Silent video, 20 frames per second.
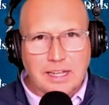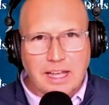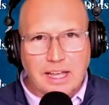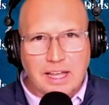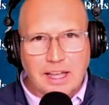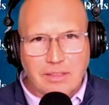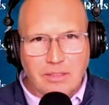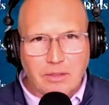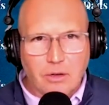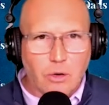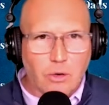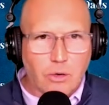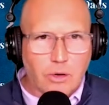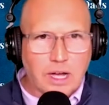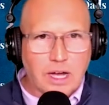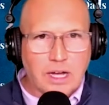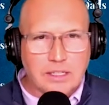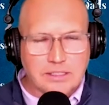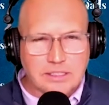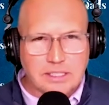And the whole
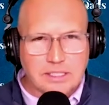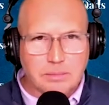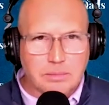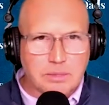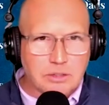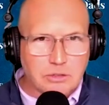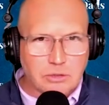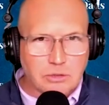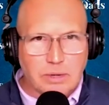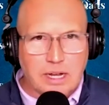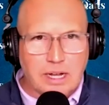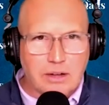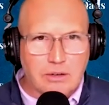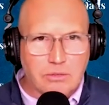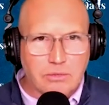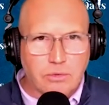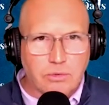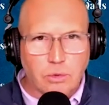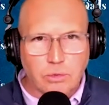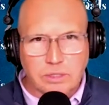concept is around
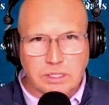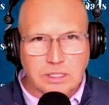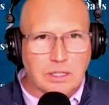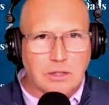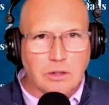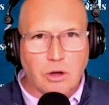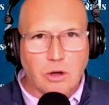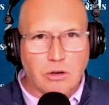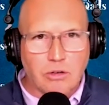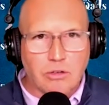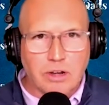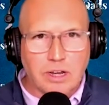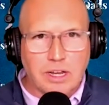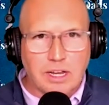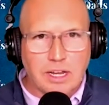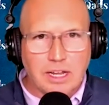folding the laundry.